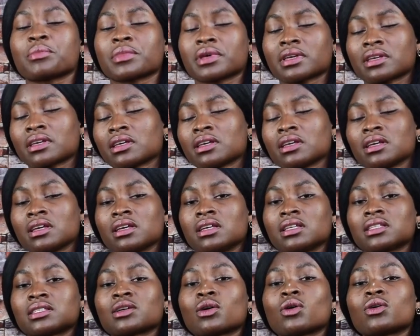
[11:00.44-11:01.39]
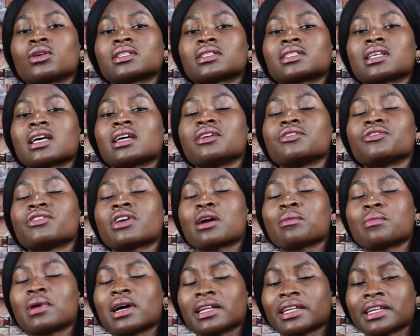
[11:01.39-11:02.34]
me. So on saying, you
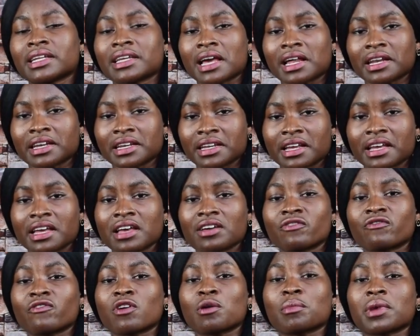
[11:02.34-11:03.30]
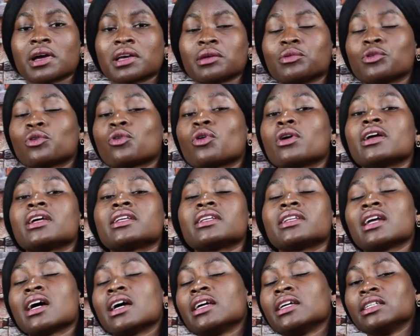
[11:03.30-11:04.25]
are banning your dear and family, because
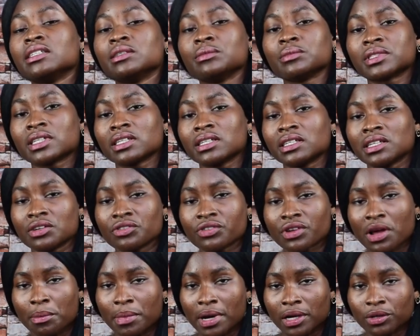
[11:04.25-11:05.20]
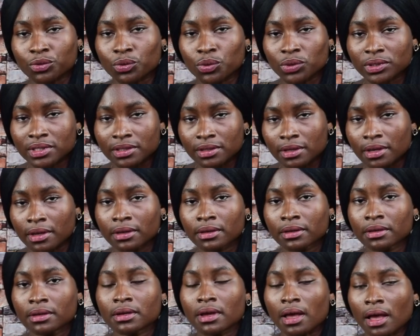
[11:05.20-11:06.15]
you know him, said the India ban what's here.
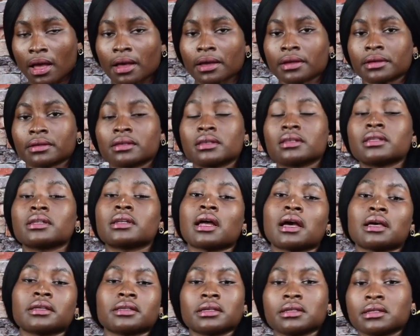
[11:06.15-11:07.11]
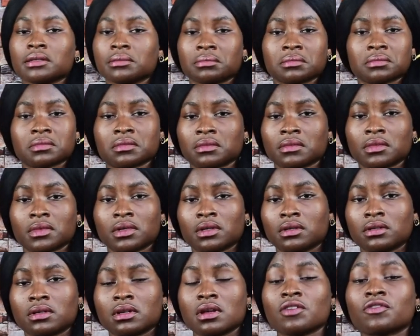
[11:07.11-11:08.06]
I ain't him.
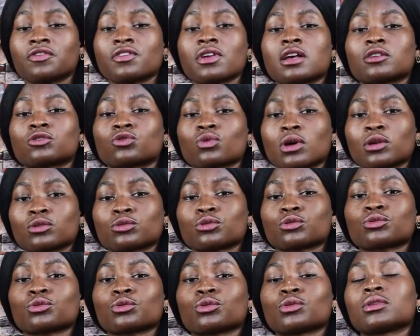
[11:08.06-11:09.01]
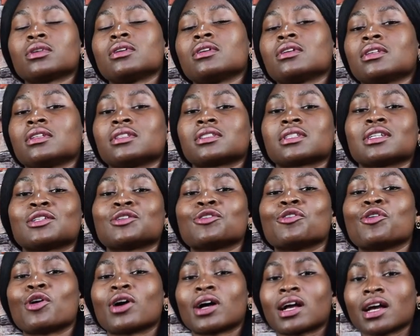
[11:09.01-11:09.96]
Nefiashwa so so that
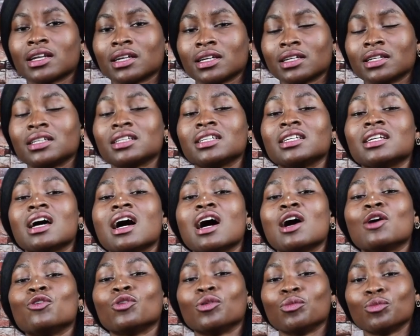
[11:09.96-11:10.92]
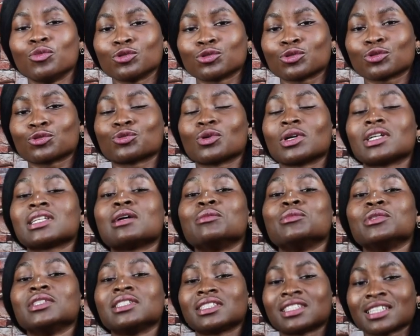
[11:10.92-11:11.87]
all can in now most so and I
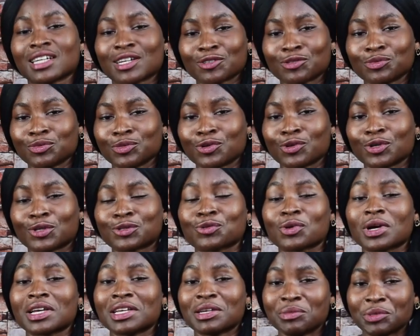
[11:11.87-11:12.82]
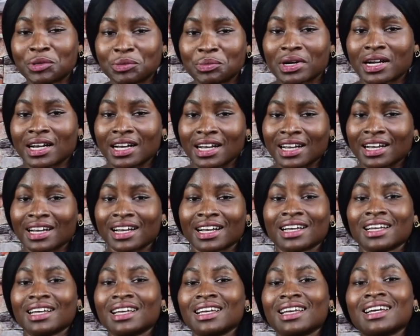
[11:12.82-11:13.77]
mean shadow because why be
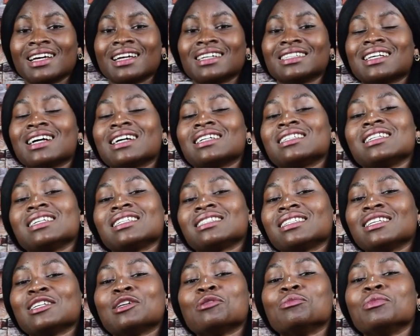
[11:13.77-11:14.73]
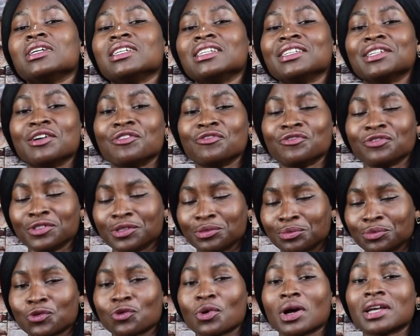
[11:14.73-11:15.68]
pa and I they say be in a
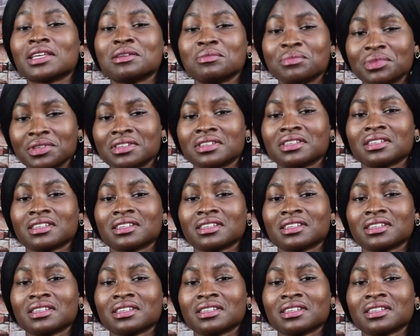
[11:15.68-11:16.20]
film why be